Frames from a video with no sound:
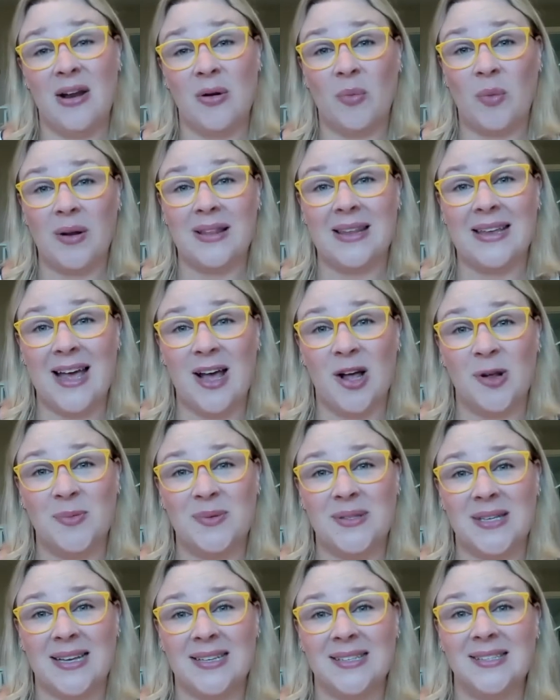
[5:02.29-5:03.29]
It really
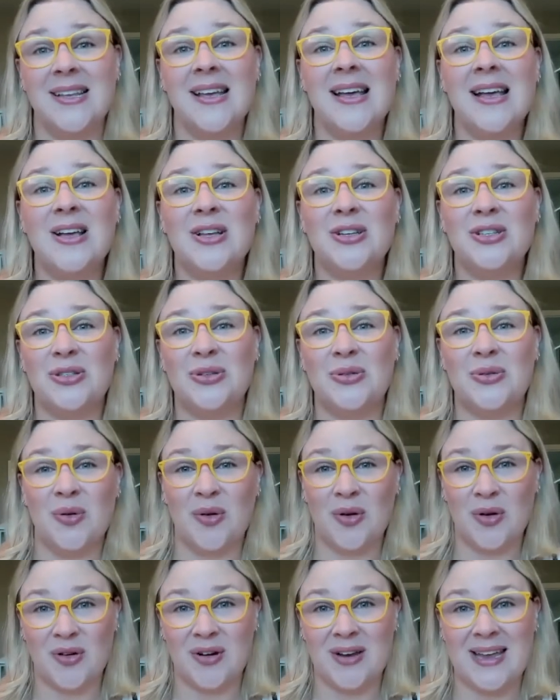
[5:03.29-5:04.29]
helps us to
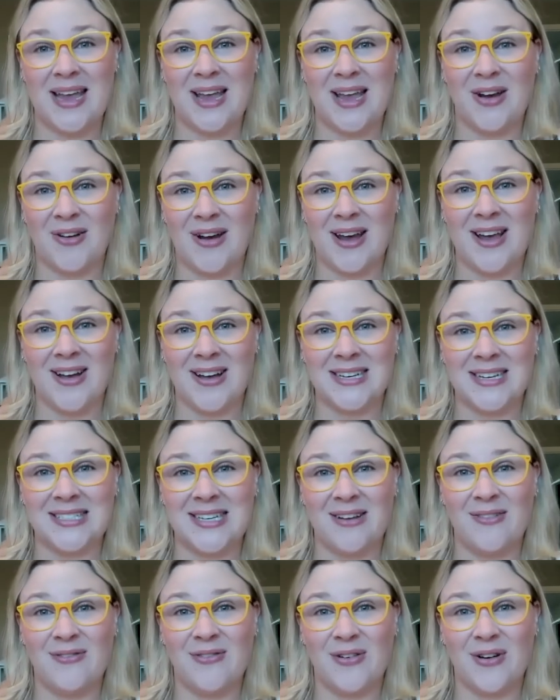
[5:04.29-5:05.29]
create great
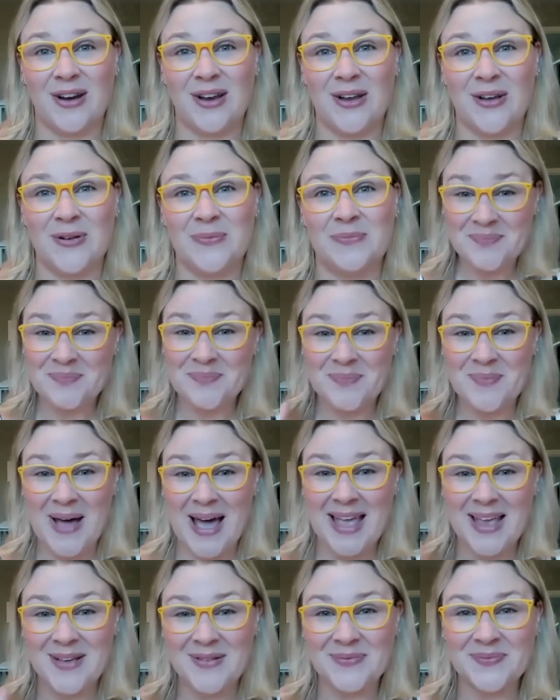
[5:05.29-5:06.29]
content for you.
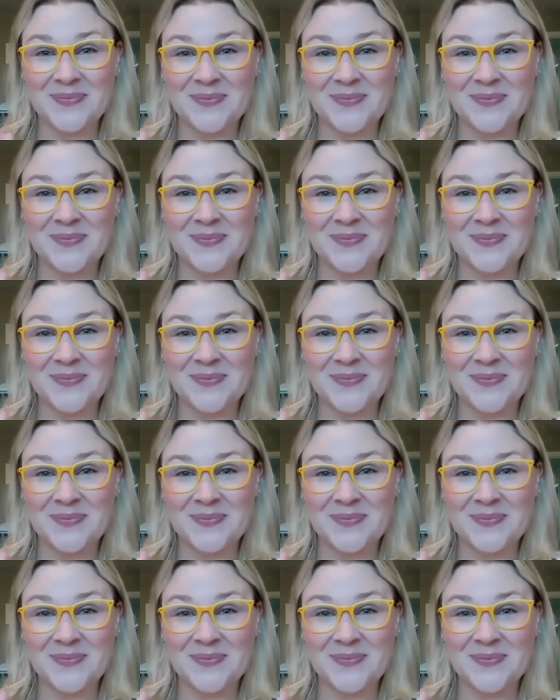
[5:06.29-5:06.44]
Bye.